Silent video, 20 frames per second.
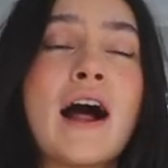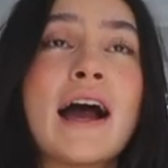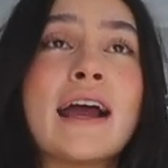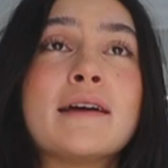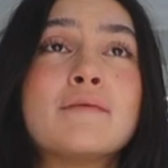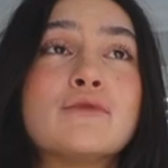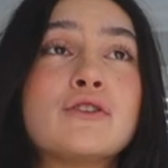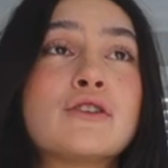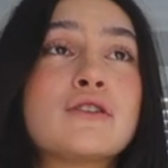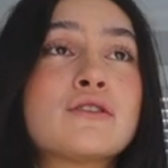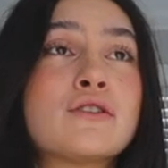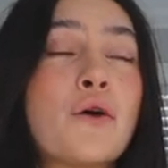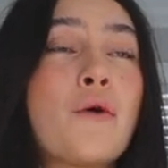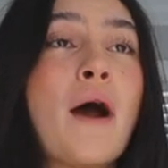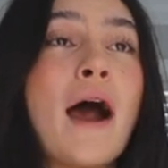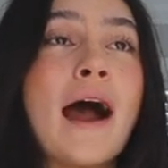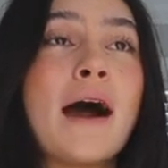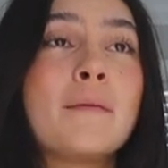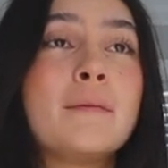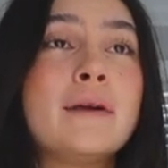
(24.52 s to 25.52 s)
I am so
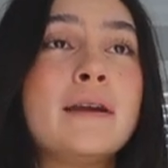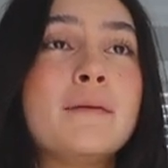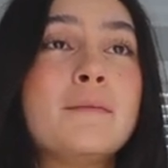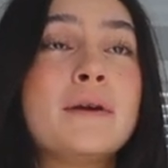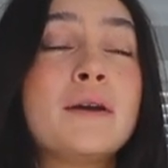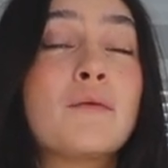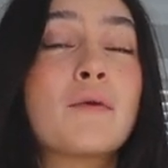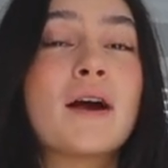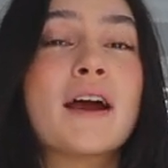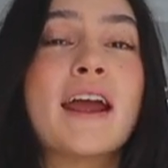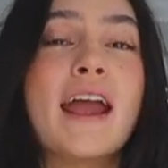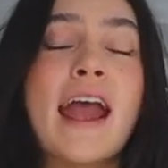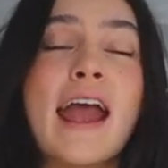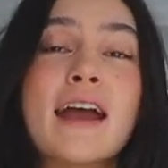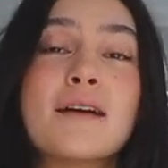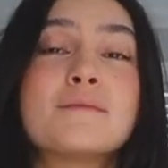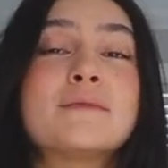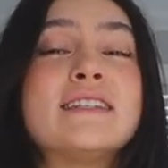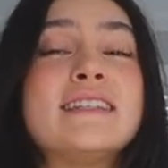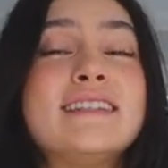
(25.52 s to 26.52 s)
happy to be where I
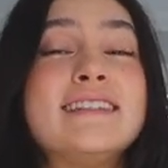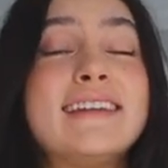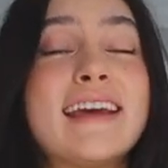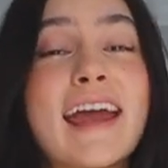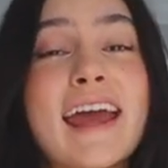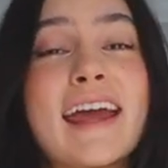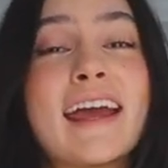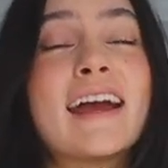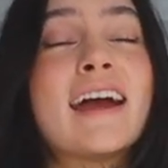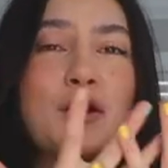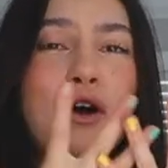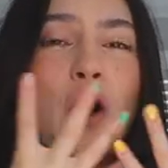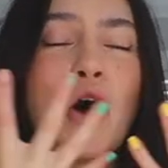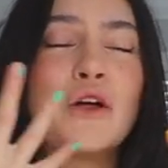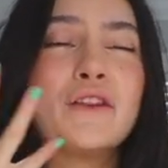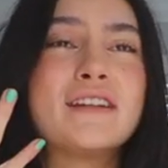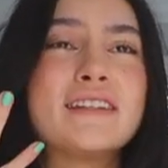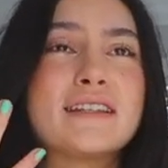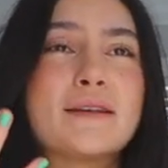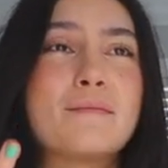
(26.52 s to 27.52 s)
am today
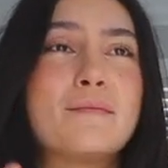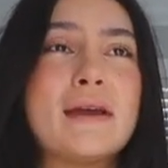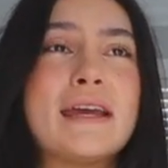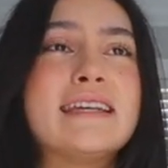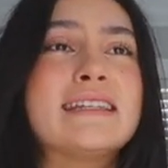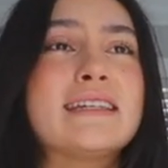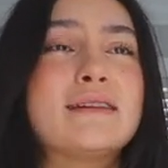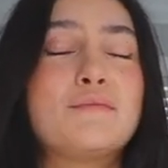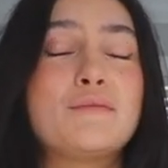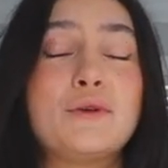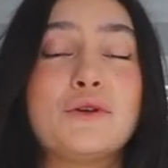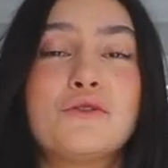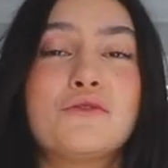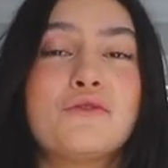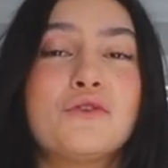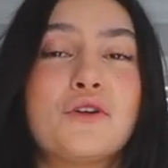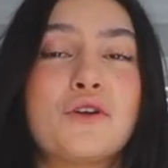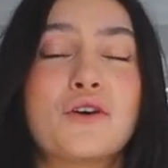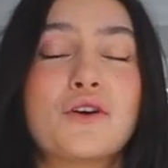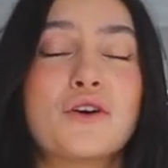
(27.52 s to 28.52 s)
on this amazing,
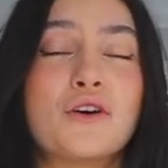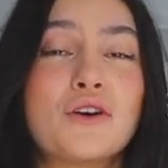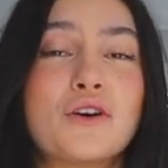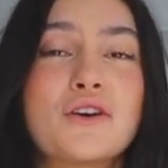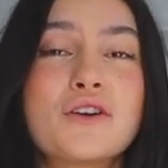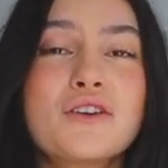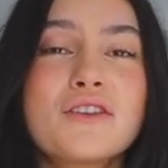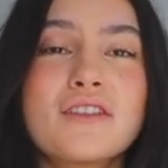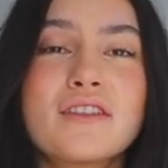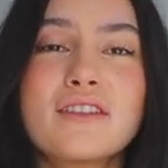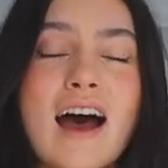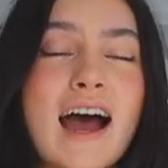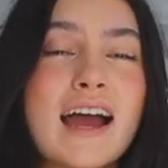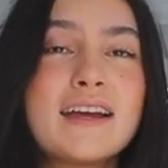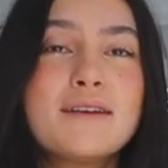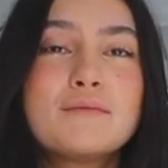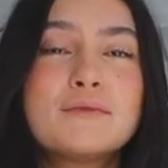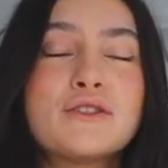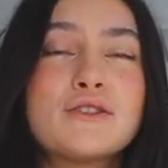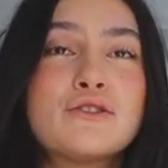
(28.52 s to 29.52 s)
beautiful earth. I
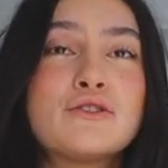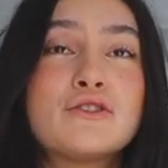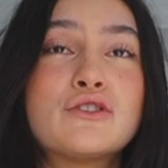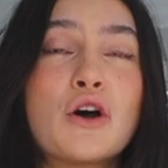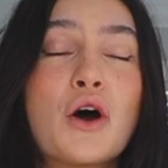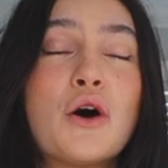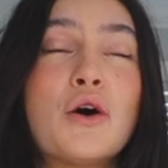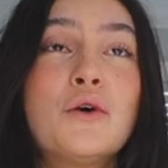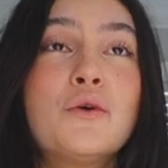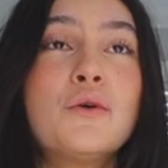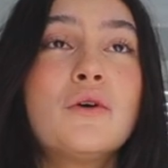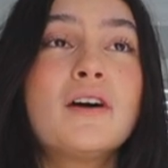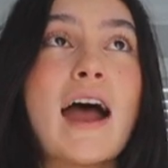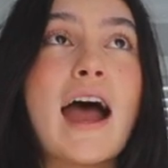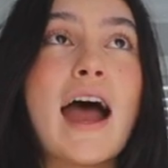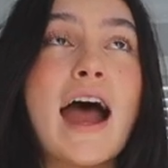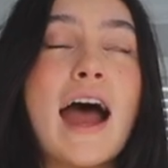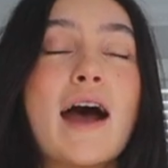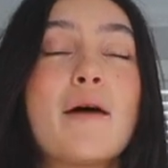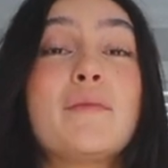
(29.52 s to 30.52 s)
am so
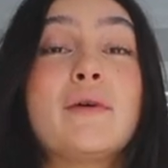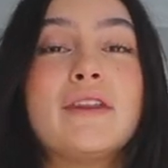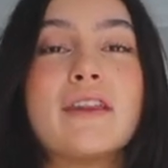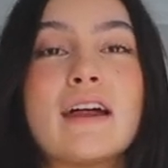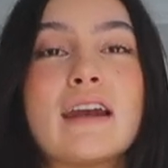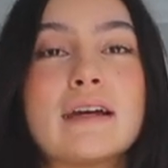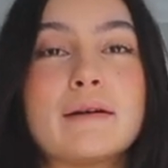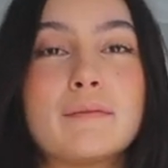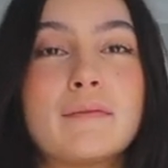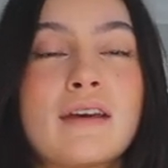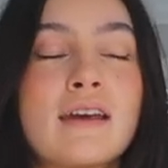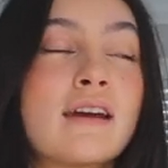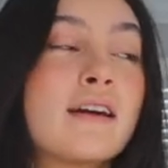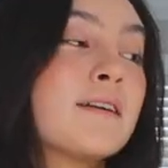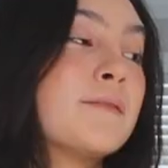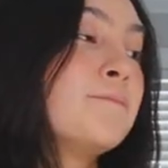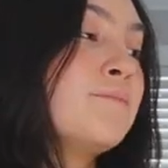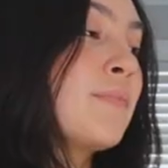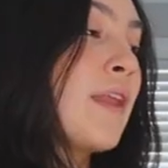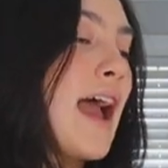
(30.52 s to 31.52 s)
happy that I'm
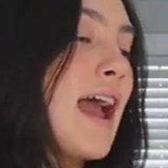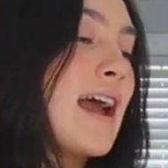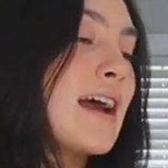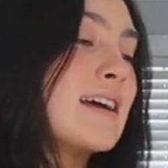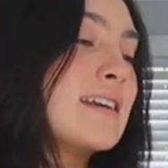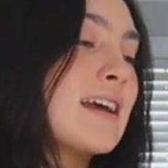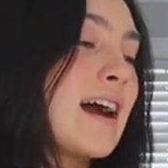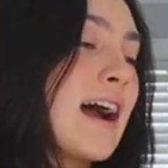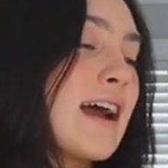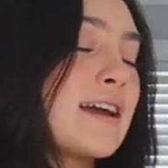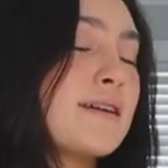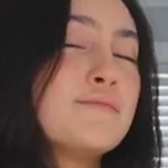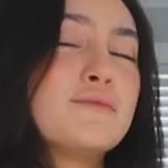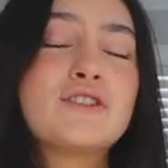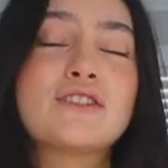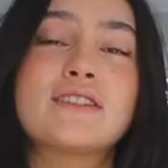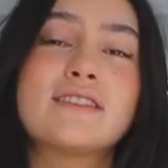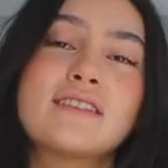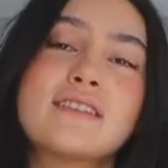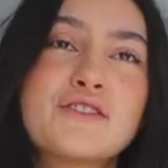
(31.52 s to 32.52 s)
here and I'm
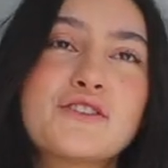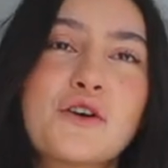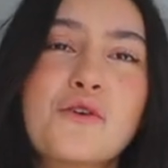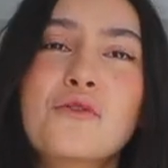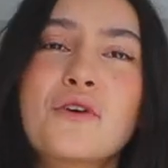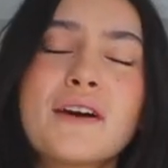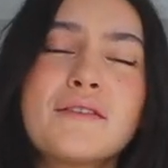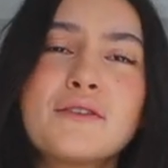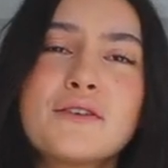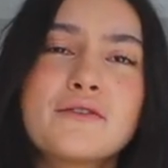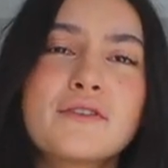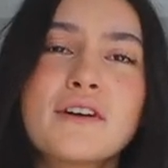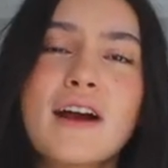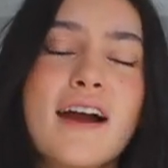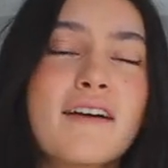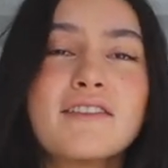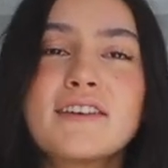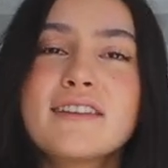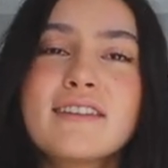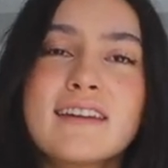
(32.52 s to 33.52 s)
just so grateful for
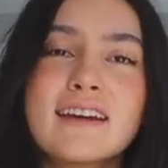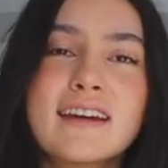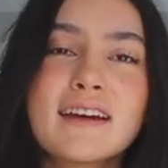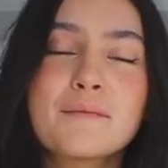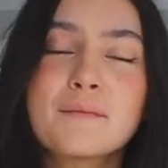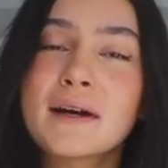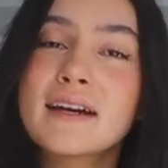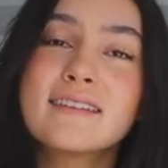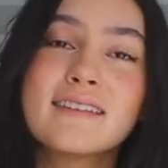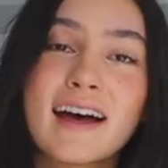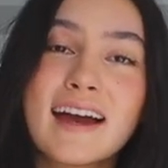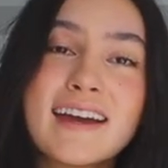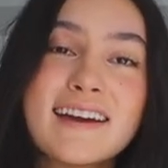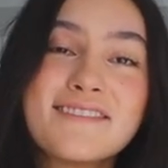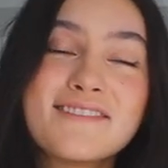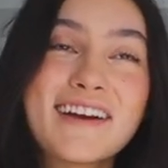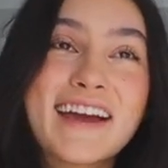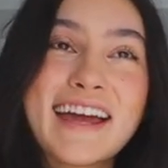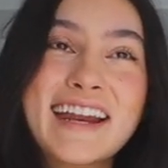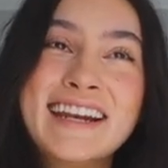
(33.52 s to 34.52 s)
everything in my
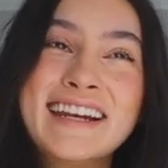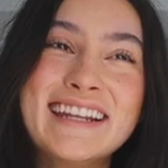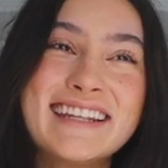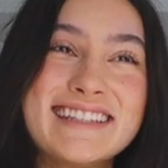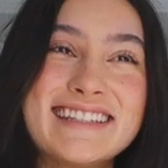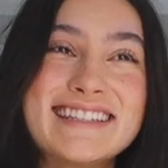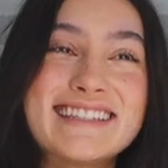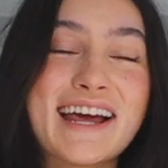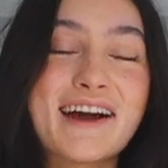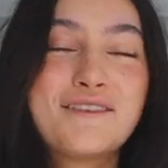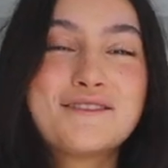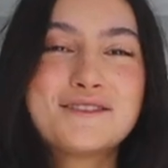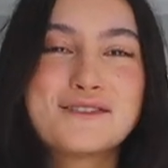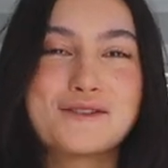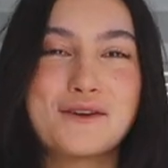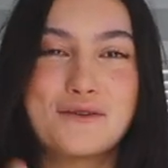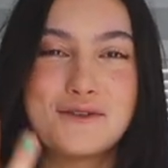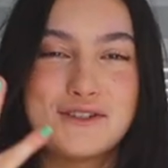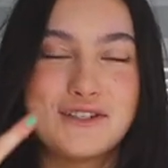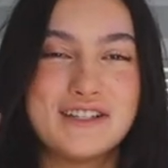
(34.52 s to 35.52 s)
life. And this sounds
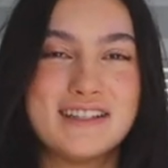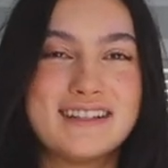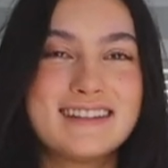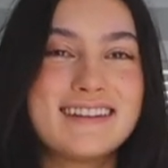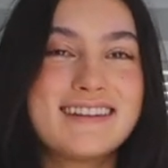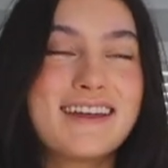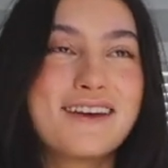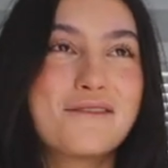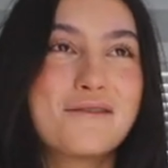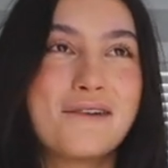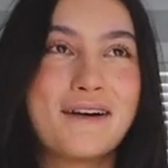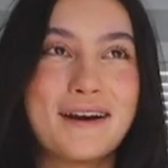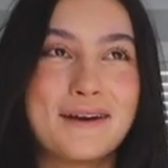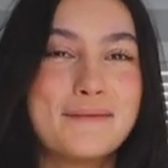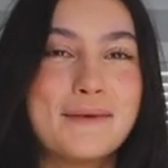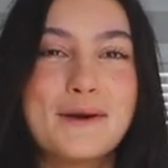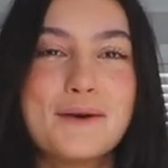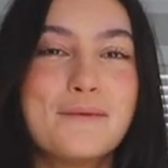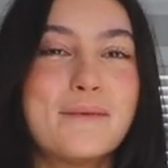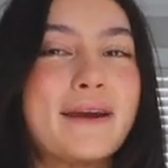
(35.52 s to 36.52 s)
so cheesy. Like why
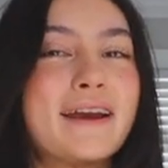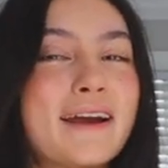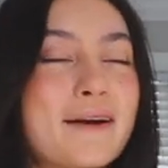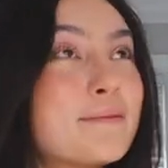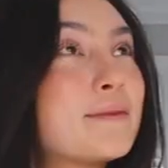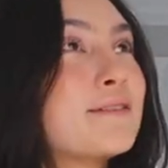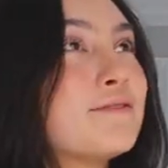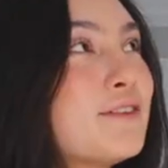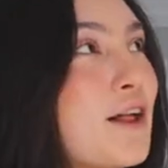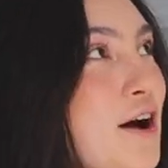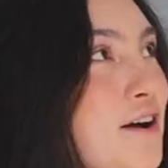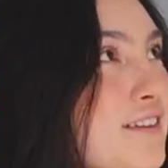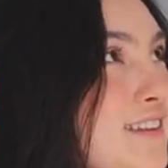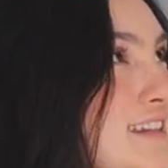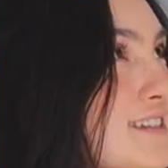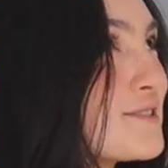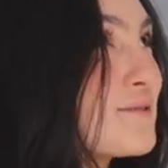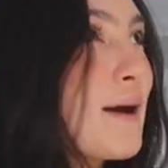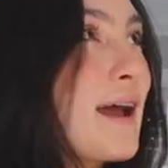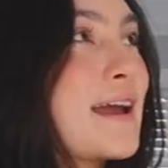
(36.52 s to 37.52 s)
am I opening up the vlog
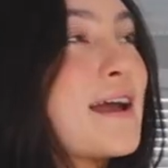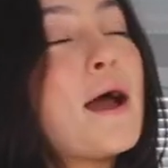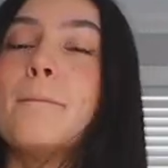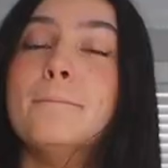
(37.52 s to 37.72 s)
this way?